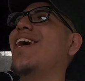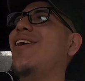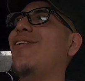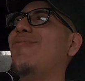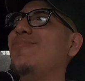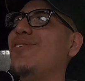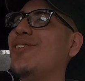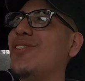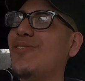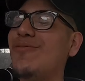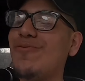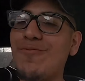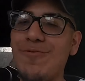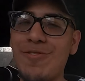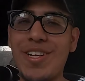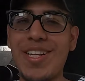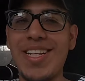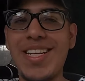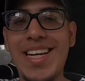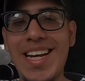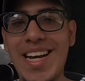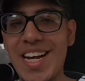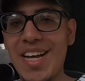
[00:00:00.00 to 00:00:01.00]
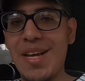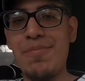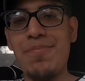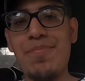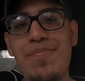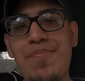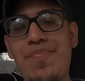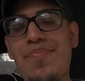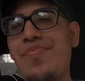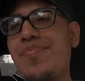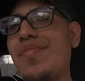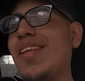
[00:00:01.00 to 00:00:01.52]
I'm just really hyped.